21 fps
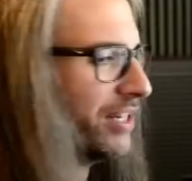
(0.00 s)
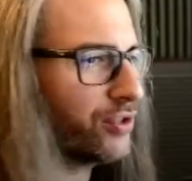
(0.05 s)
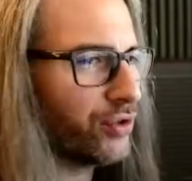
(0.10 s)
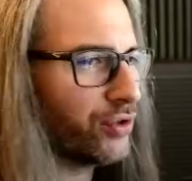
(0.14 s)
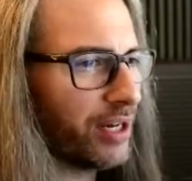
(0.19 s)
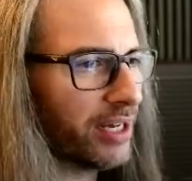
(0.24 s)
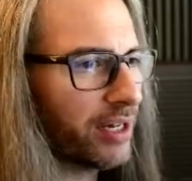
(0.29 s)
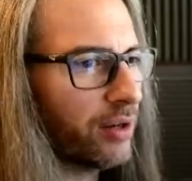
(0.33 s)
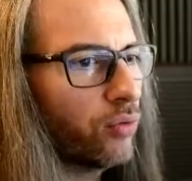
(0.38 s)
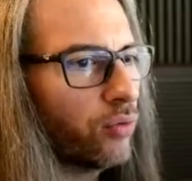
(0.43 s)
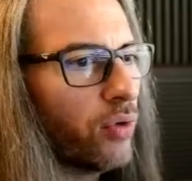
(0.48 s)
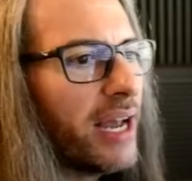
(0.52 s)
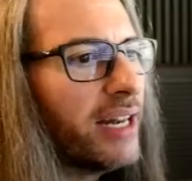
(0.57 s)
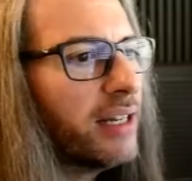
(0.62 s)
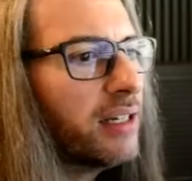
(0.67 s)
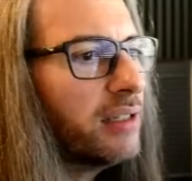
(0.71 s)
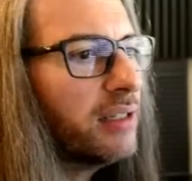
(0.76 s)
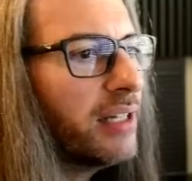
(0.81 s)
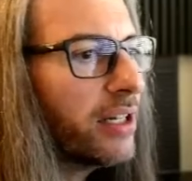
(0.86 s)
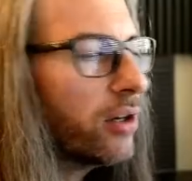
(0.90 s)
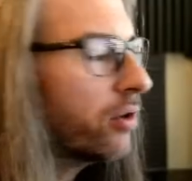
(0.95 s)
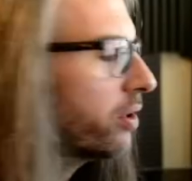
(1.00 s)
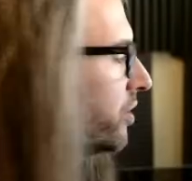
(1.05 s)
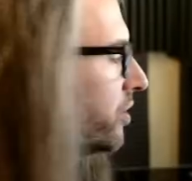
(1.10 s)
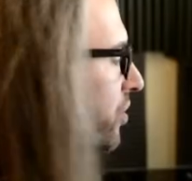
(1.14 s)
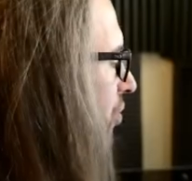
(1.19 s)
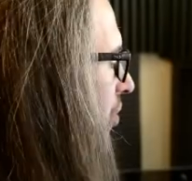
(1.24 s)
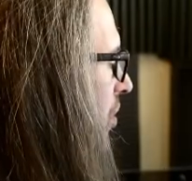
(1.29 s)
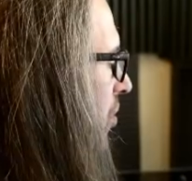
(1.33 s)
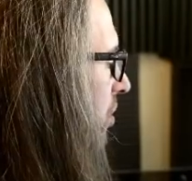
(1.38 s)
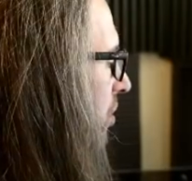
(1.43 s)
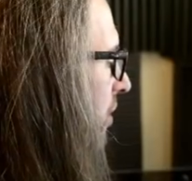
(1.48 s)
right trick right click or
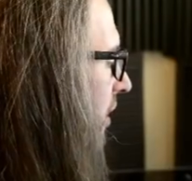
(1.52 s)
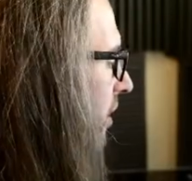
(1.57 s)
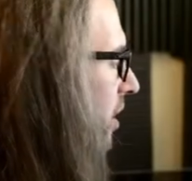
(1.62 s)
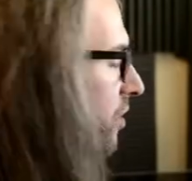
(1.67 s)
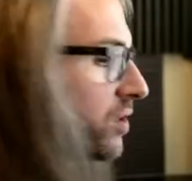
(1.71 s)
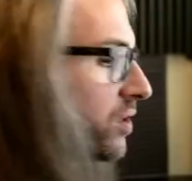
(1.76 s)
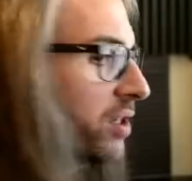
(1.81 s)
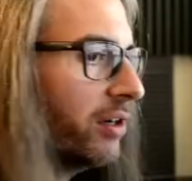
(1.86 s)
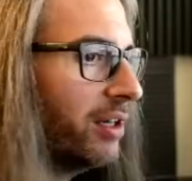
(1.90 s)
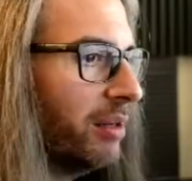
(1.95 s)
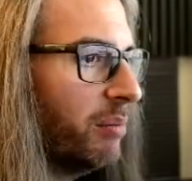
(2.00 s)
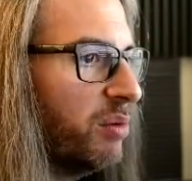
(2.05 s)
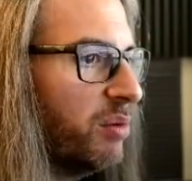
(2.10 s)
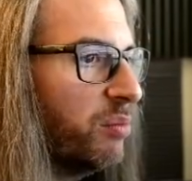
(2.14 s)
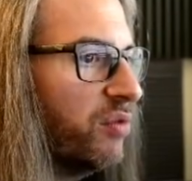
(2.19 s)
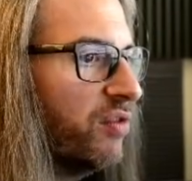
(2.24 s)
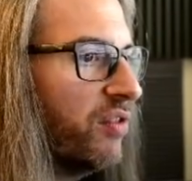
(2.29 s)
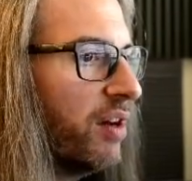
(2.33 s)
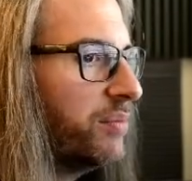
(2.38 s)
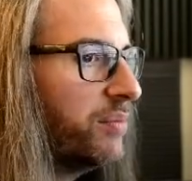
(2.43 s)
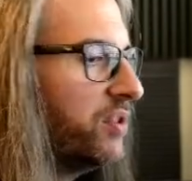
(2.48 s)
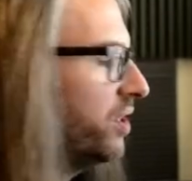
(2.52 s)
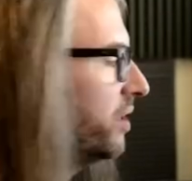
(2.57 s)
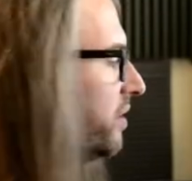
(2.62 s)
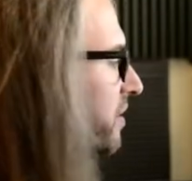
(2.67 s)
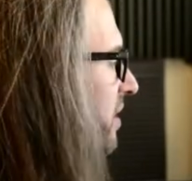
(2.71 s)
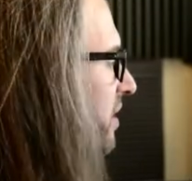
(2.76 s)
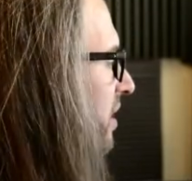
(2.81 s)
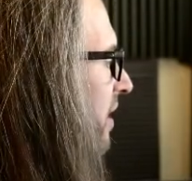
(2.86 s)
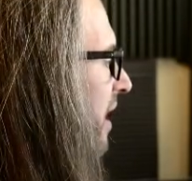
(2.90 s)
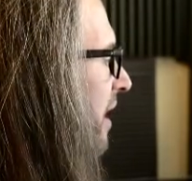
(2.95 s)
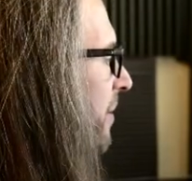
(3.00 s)
control click oh sorry let me move up so you
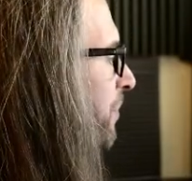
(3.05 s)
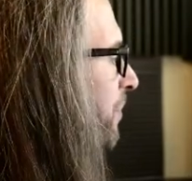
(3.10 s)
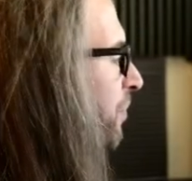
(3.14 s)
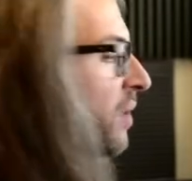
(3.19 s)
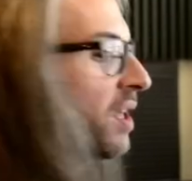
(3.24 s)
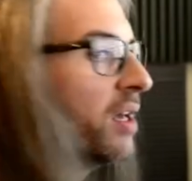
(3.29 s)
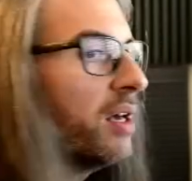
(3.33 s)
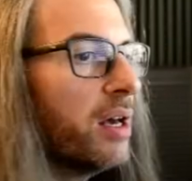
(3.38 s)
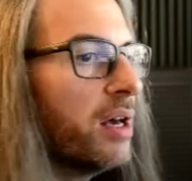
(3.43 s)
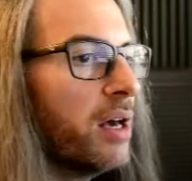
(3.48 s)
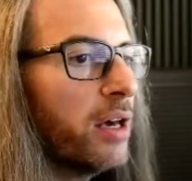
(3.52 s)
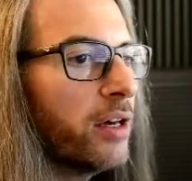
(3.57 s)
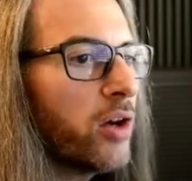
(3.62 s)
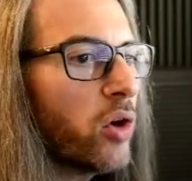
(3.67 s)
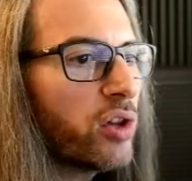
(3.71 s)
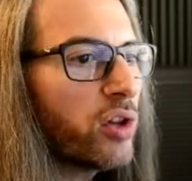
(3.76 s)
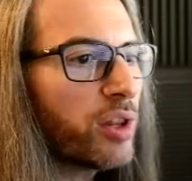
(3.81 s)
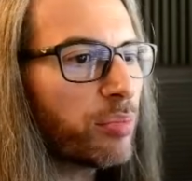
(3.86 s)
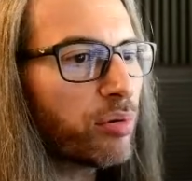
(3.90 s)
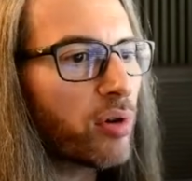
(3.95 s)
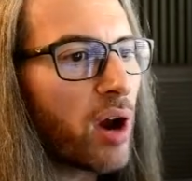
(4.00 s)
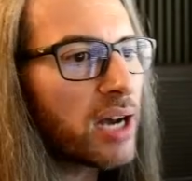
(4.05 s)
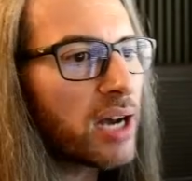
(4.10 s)
can see that go to the